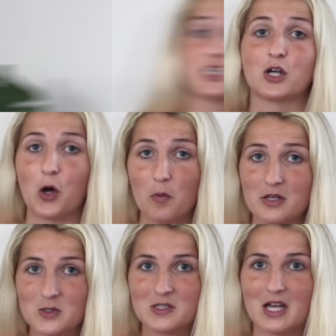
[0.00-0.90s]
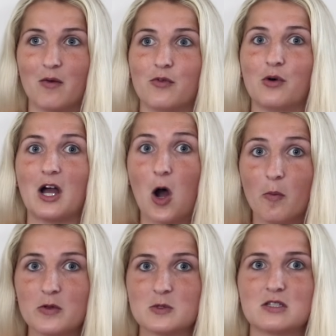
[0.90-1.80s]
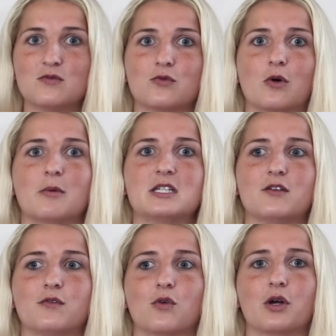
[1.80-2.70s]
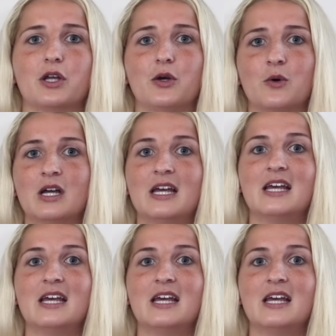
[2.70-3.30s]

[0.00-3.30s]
So I hope this was helpful. I hope this was informative for you.